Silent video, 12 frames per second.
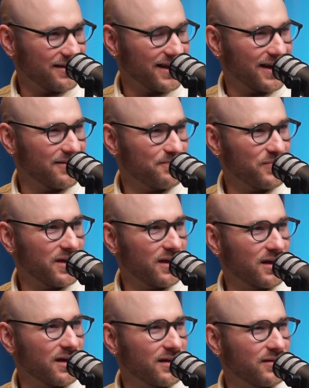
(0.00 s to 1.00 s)
that it,
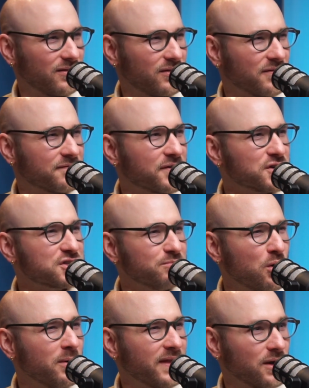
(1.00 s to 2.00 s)
uh, the first
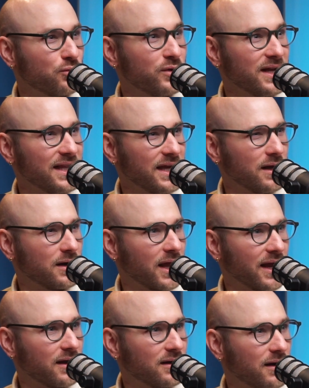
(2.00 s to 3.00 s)
moment that really you're
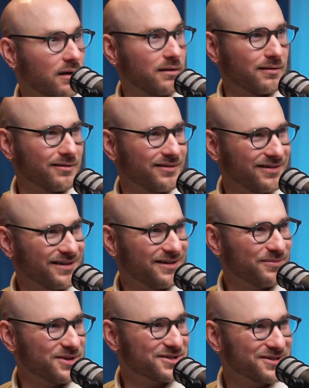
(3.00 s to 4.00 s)
like, oh,
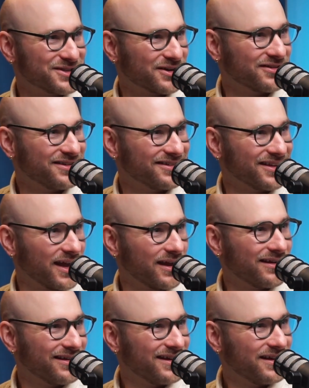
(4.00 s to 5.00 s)
Mr. Darcy's
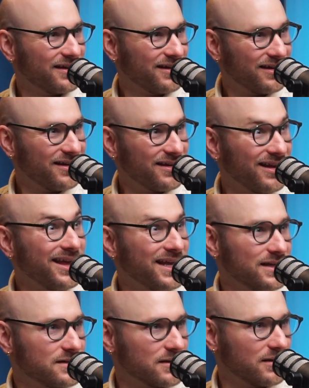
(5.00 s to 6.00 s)
like
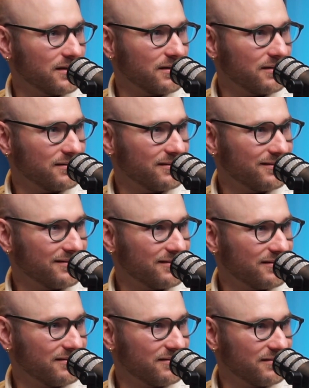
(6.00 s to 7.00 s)
into
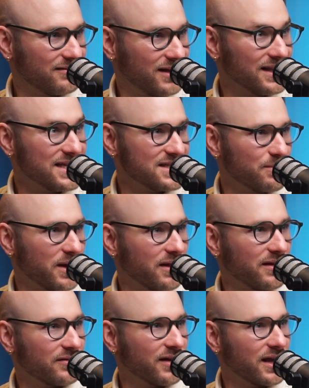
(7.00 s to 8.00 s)

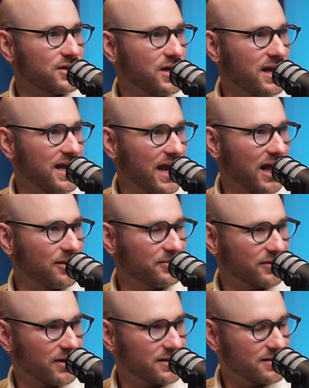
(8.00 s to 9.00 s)
Elizabeth is like he helps
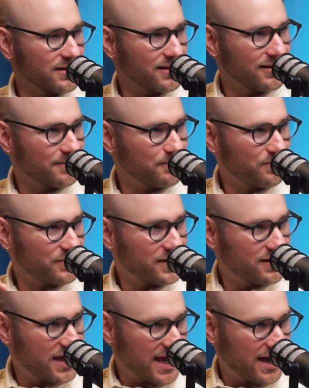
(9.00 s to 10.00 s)
her onto the
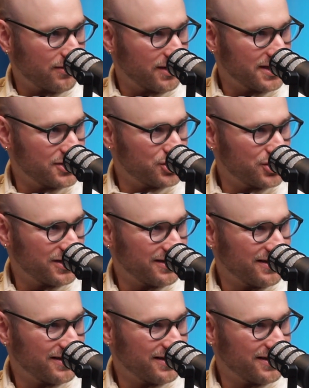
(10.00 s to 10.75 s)
carriage